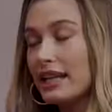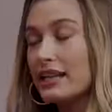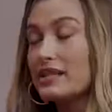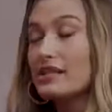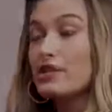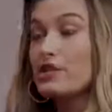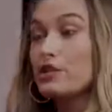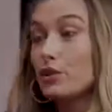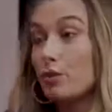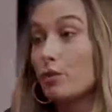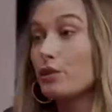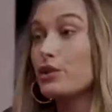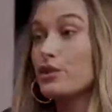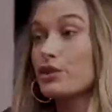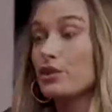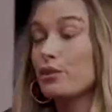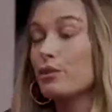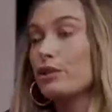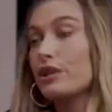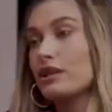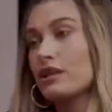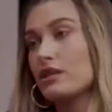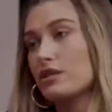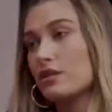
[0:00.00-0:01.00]
it's super,
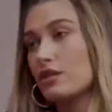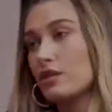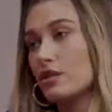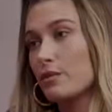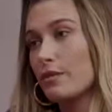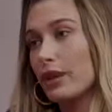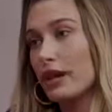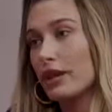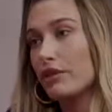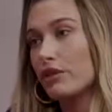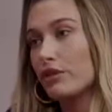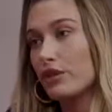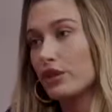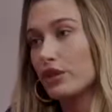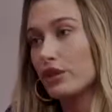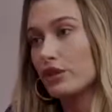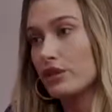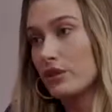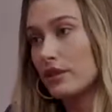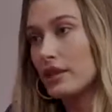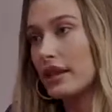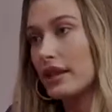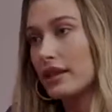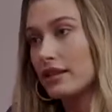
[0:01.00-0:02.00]
super disrespectful to
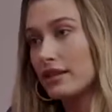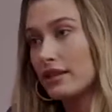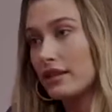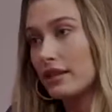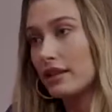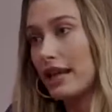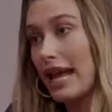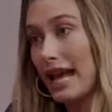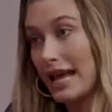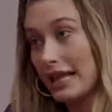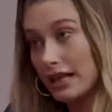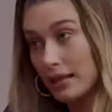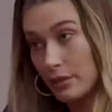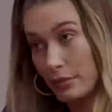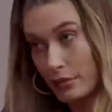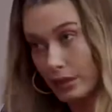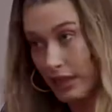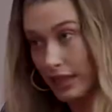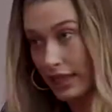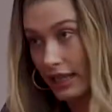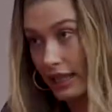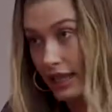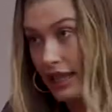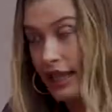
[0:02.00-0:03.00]
do that to
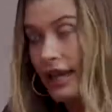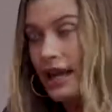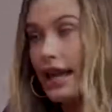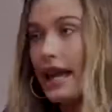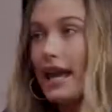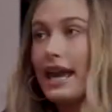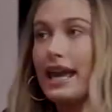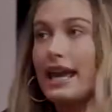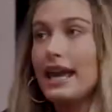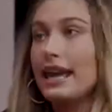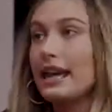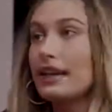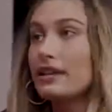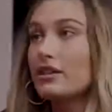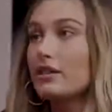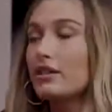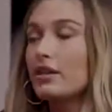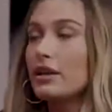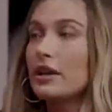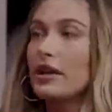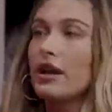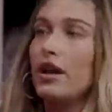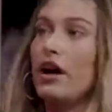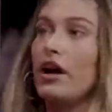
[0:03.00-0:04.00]
anybody. And
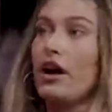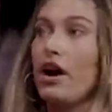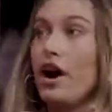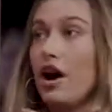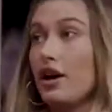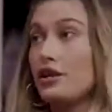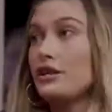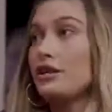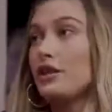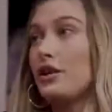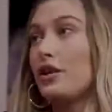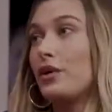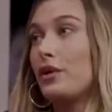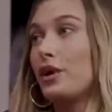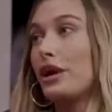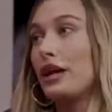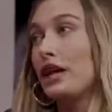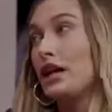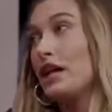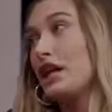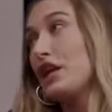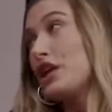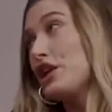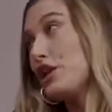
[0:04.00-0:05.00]
also,
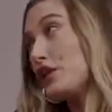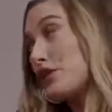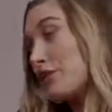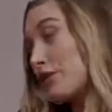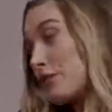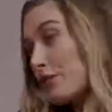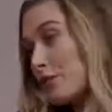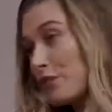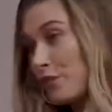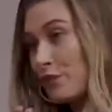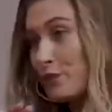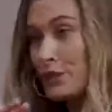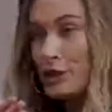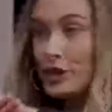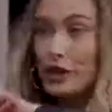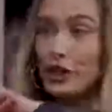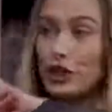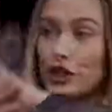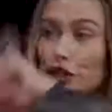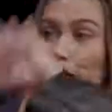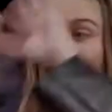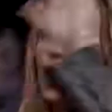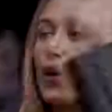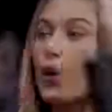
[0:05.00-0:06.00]

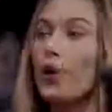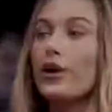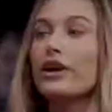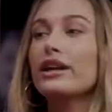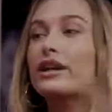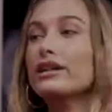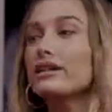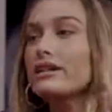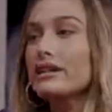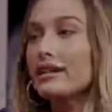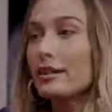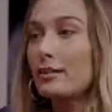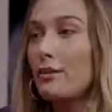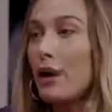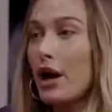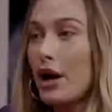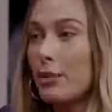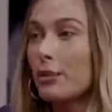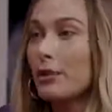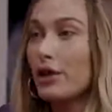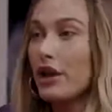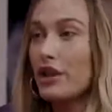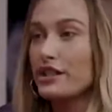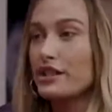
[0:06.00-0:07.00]
notoriously,
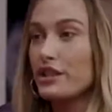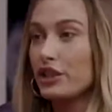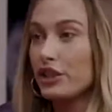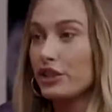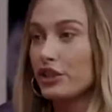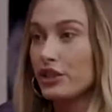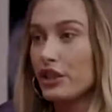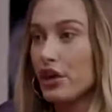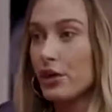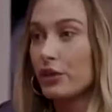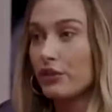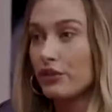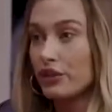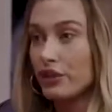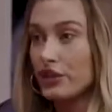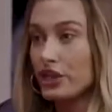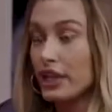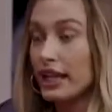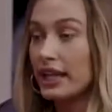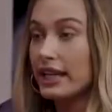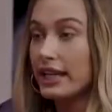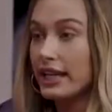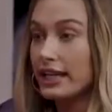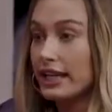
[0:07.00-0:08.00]
paparazzi are known for
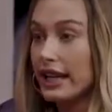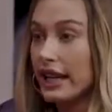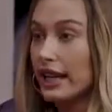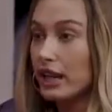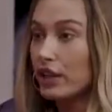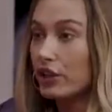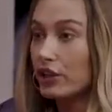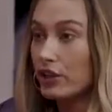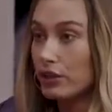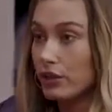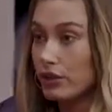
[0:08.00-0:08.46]
trying to get